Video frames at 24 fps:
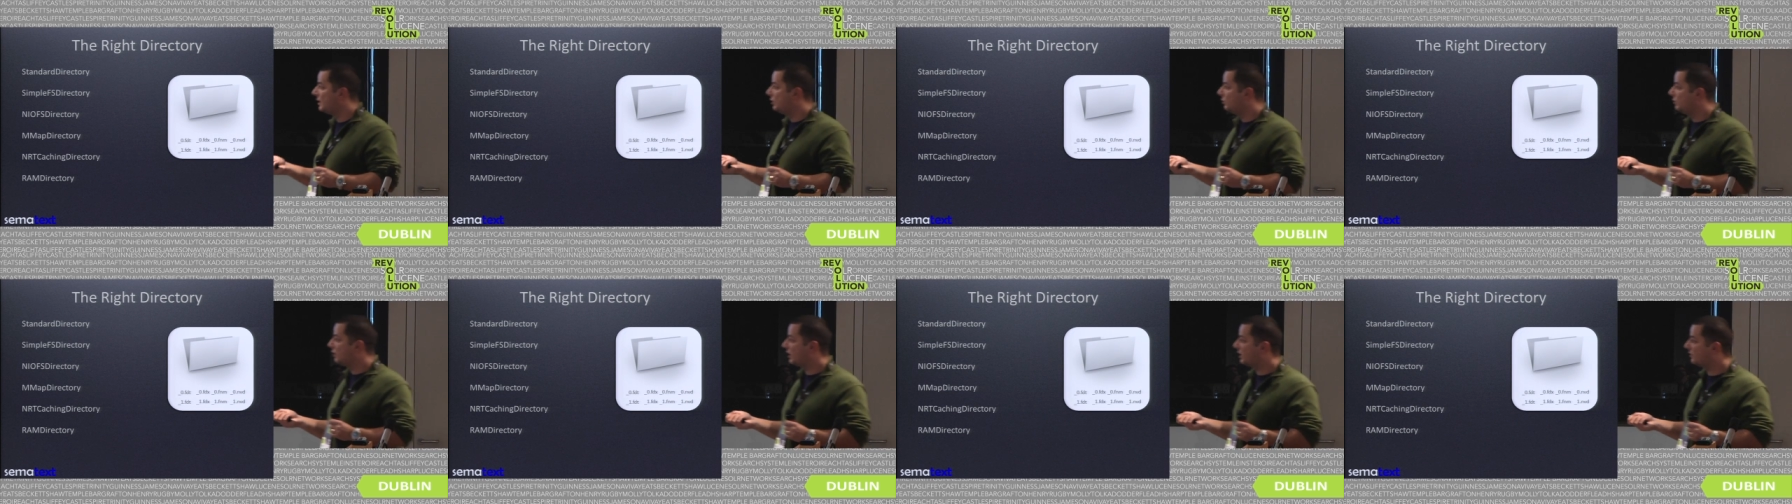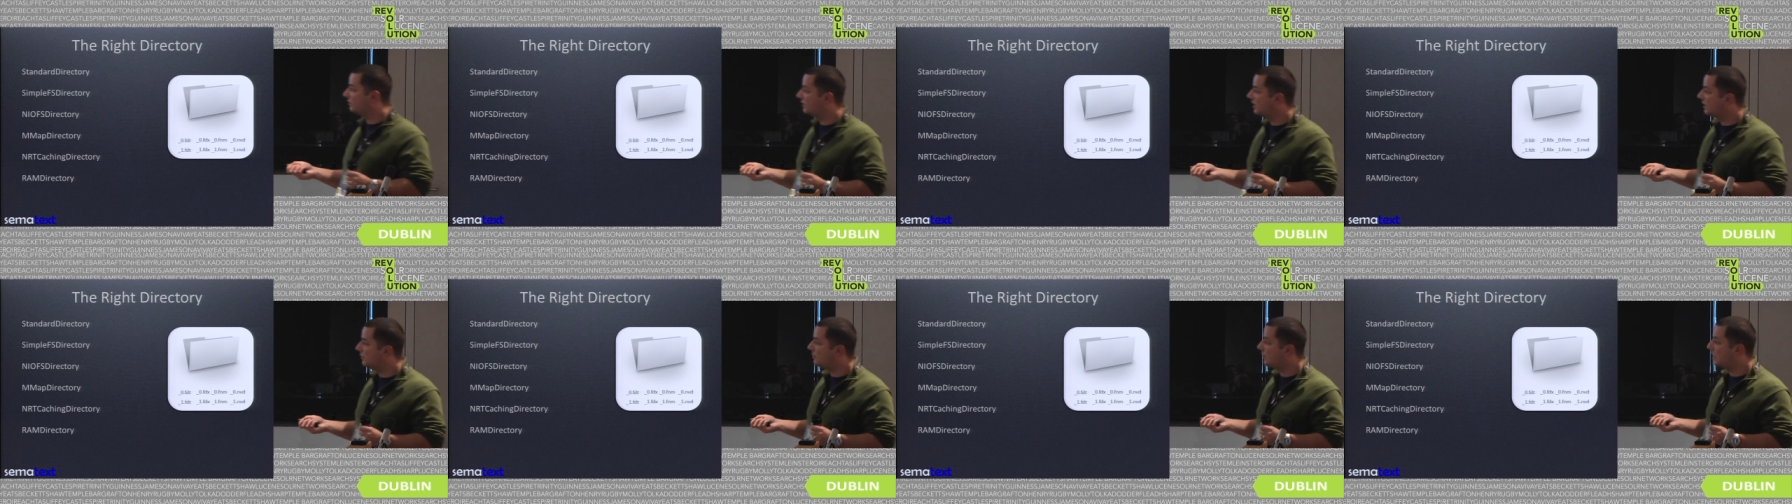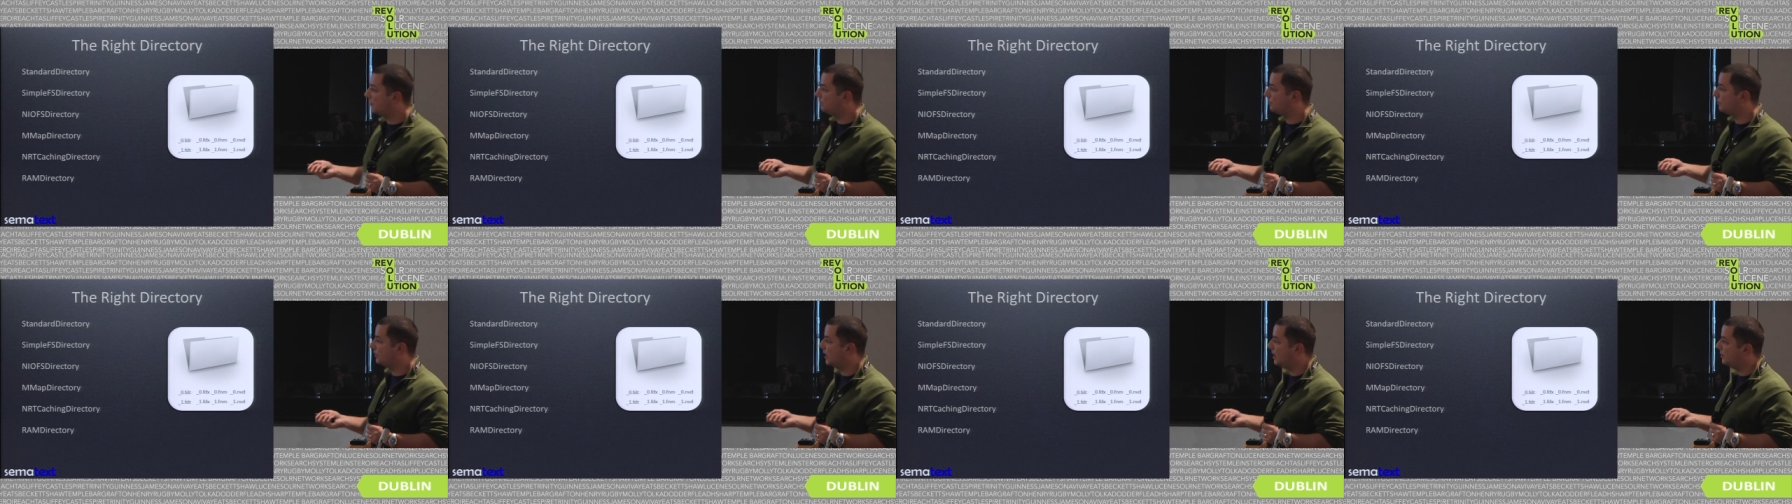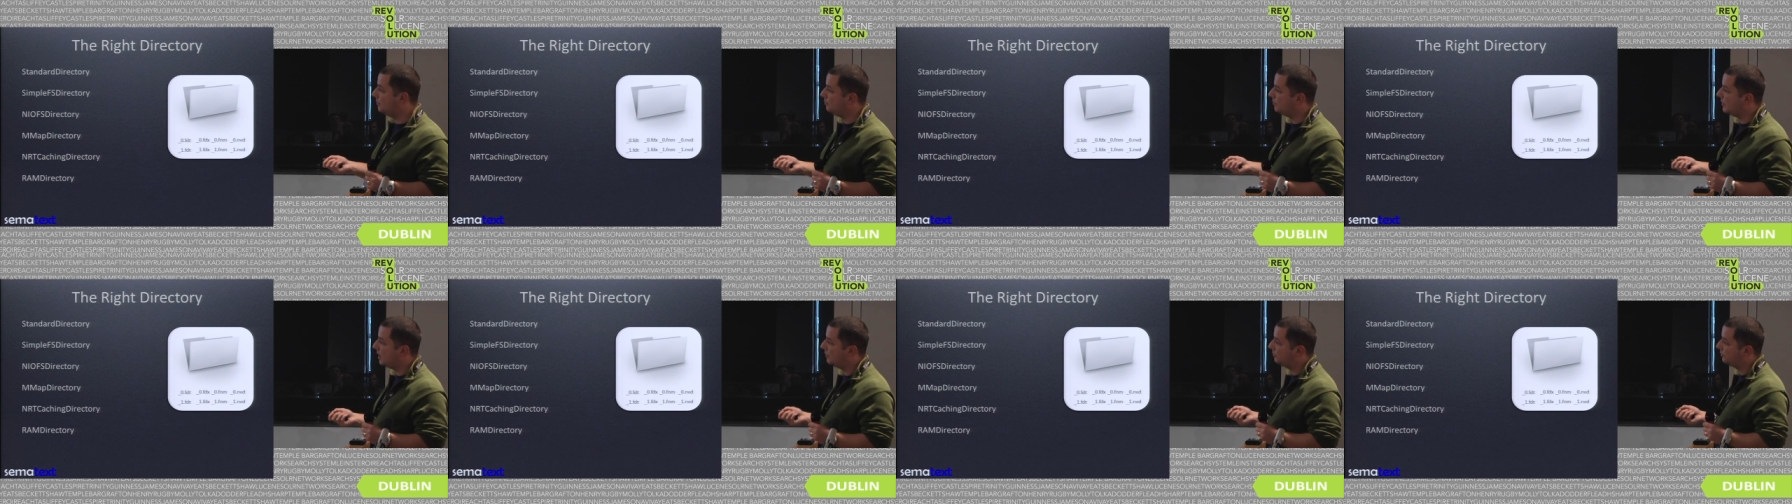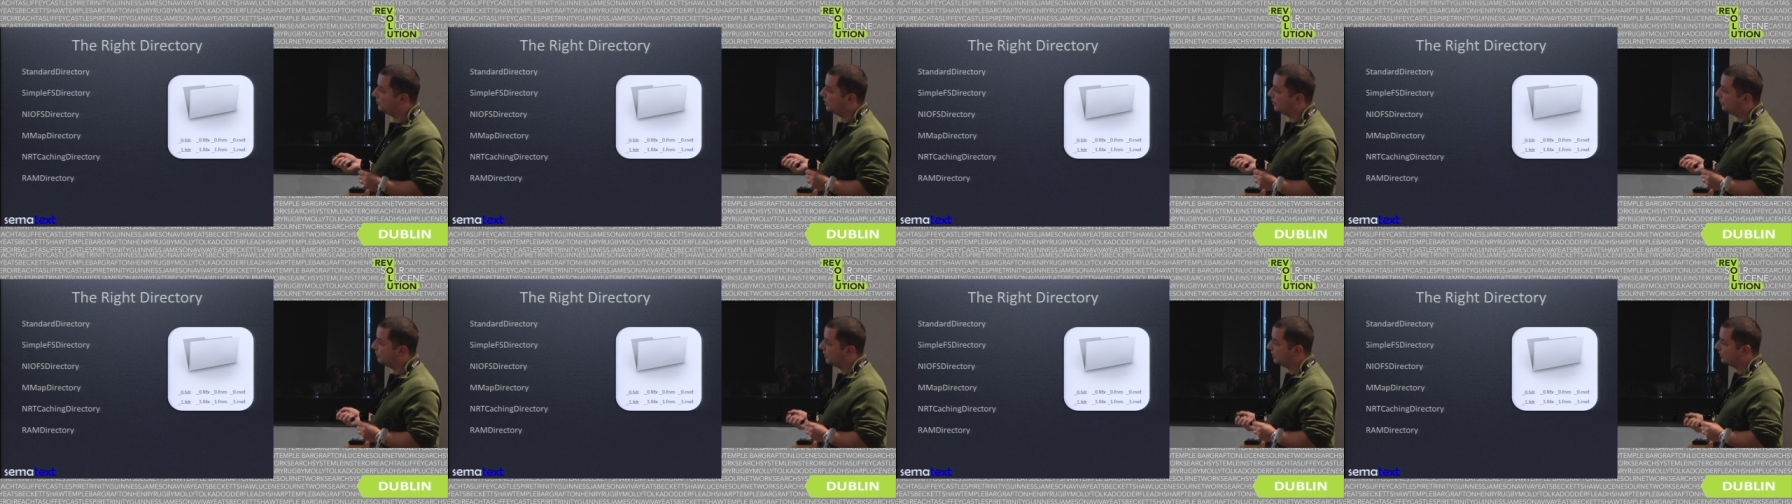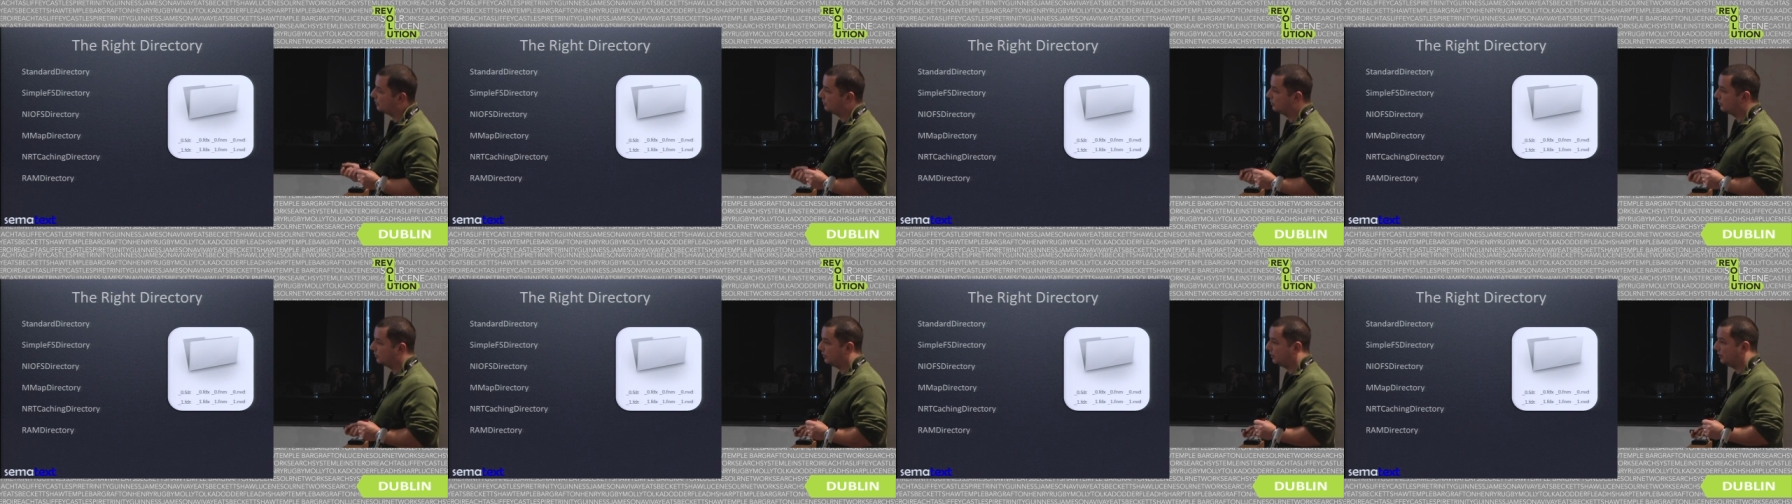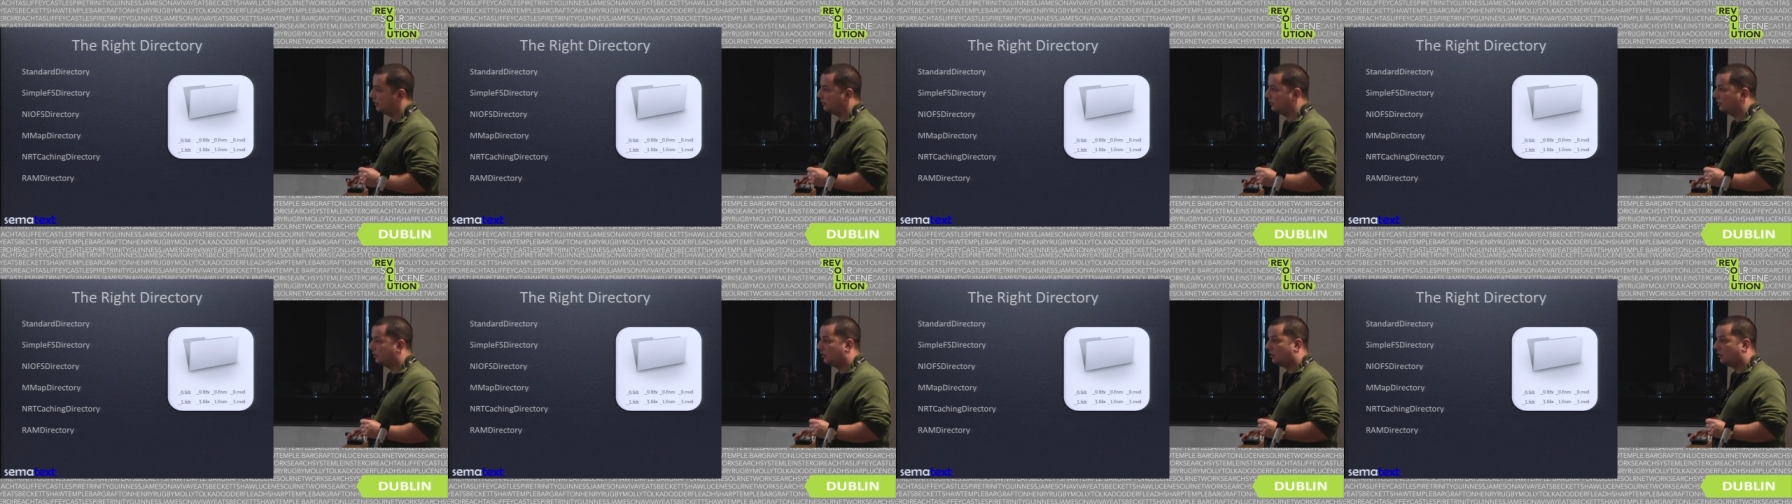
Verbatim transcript: We have the mmap, directory,